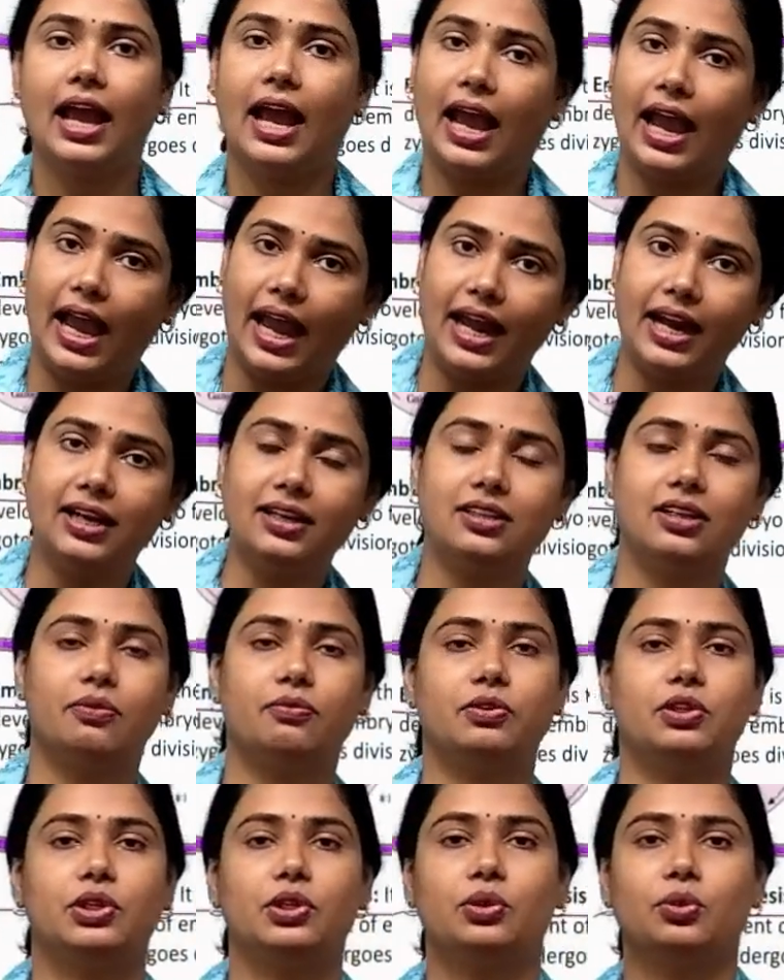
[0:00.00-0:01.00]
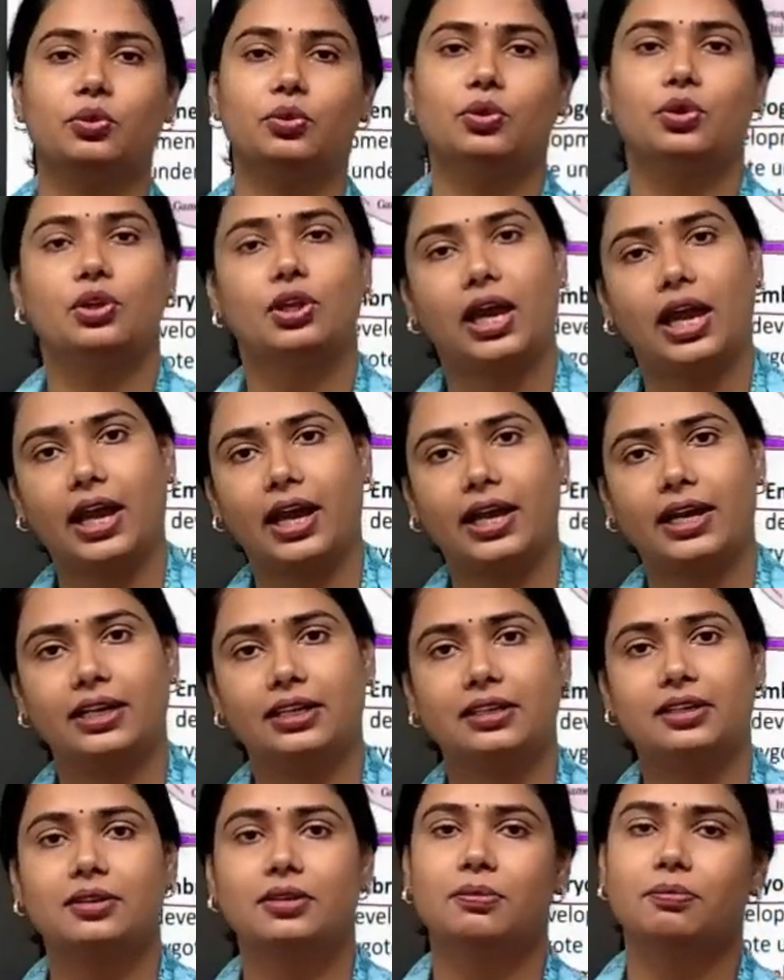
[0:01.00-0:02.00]
and the video, and
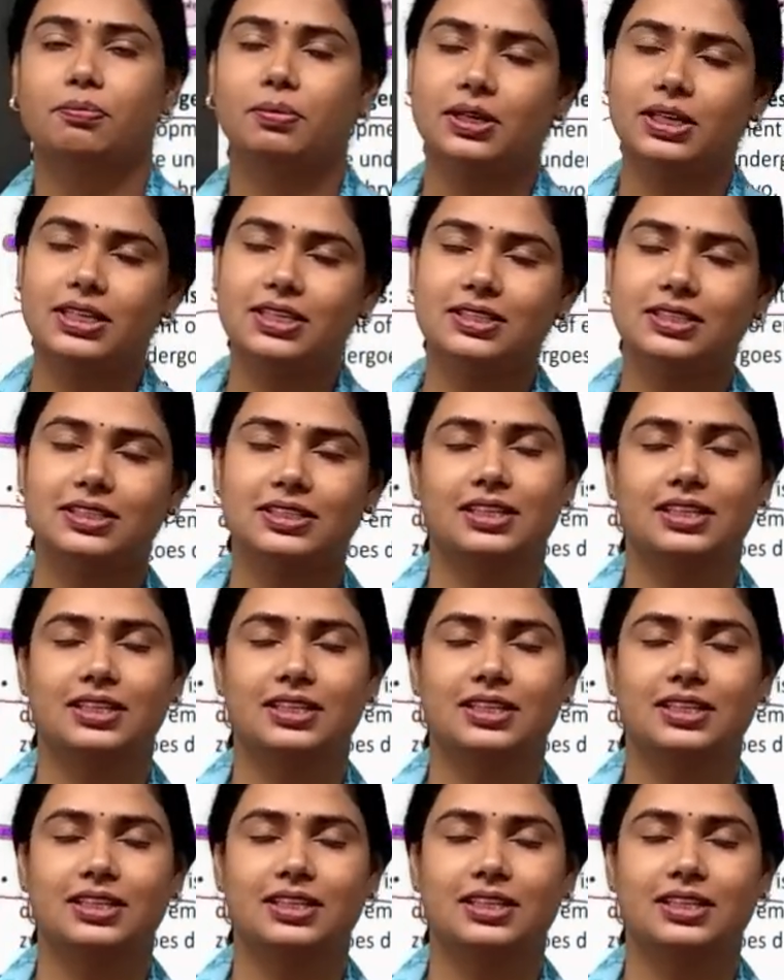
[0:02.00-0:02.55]
please